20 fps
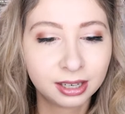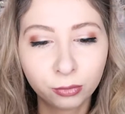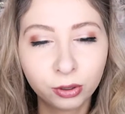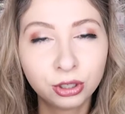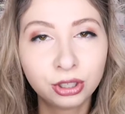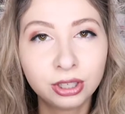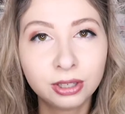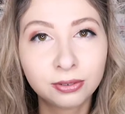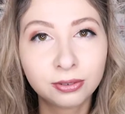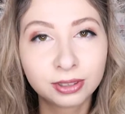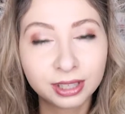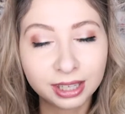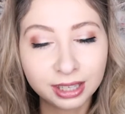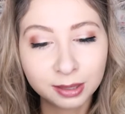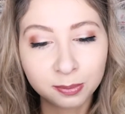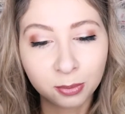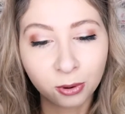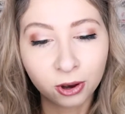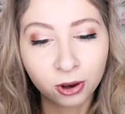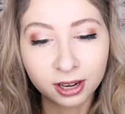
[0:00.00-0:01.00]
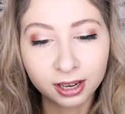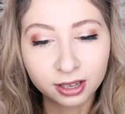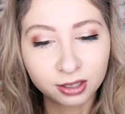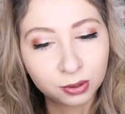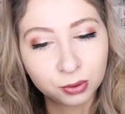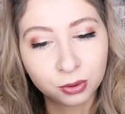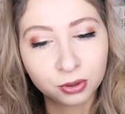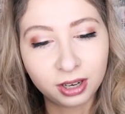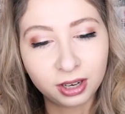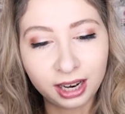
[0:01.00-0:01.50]
When she flees boarding
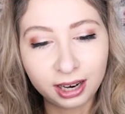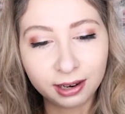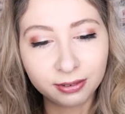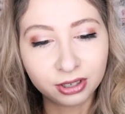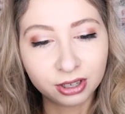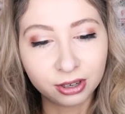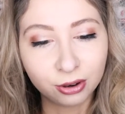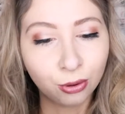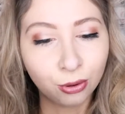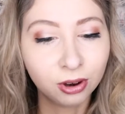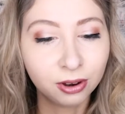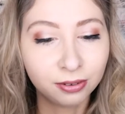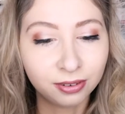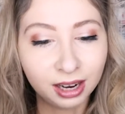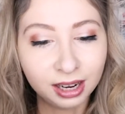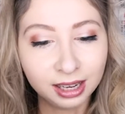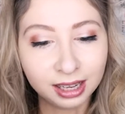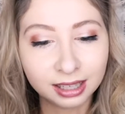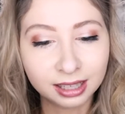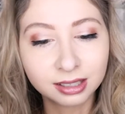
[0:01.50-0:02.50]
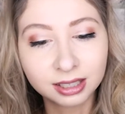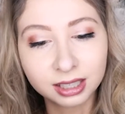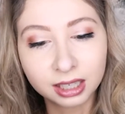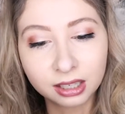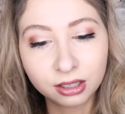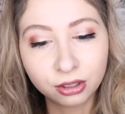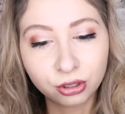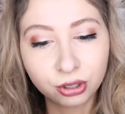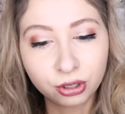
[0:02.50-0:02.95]
school after a horrifying incident,